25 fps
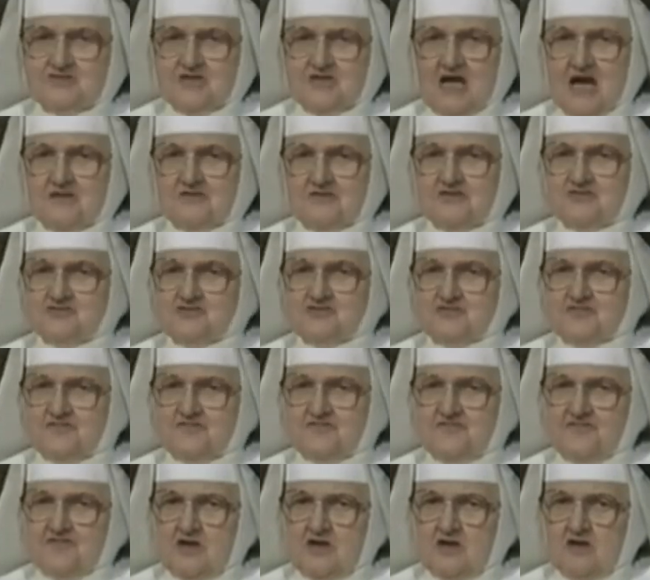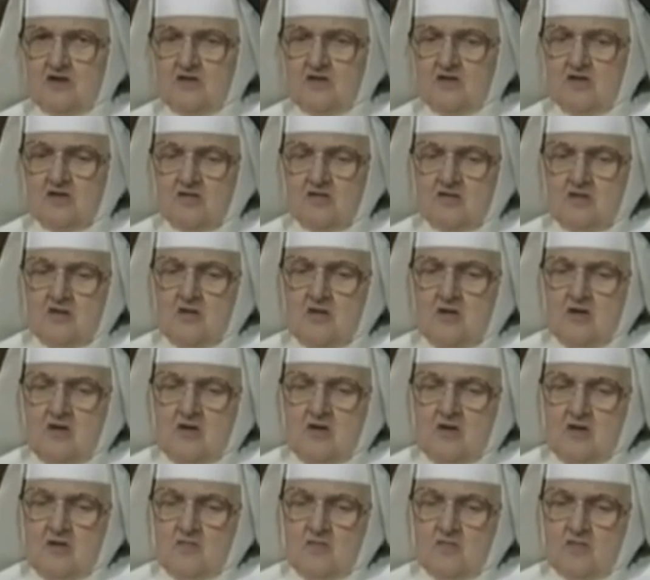how did you feel
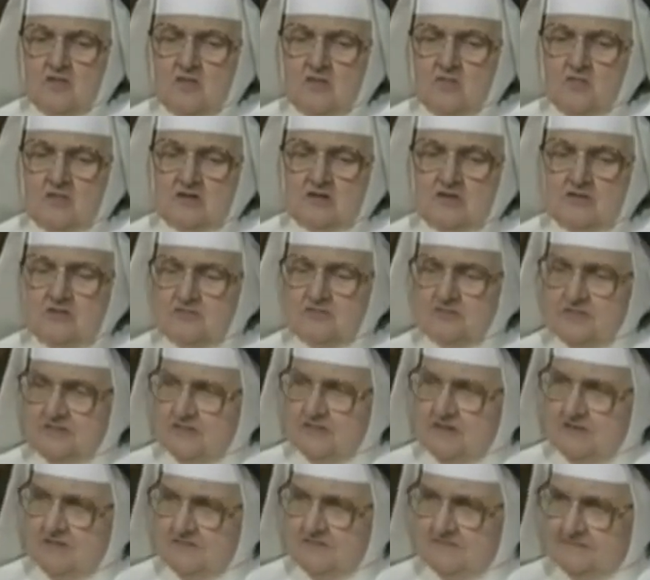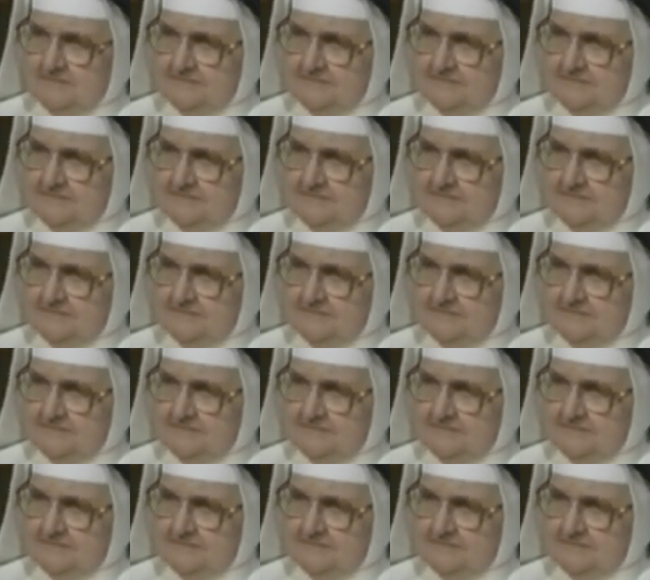when you were there?